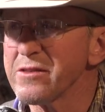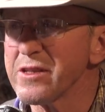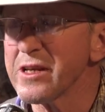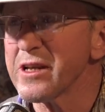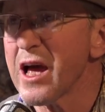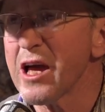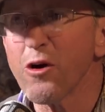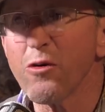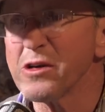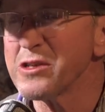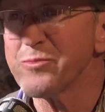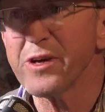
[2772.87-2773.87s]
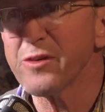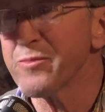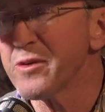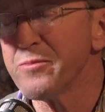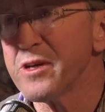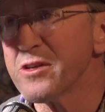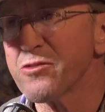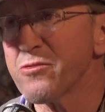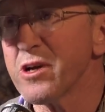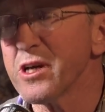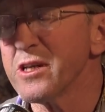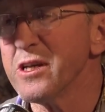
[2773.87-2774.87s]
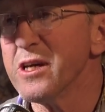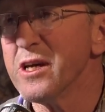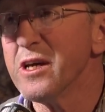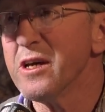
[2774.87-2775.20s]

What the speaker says: that I always make my best ride,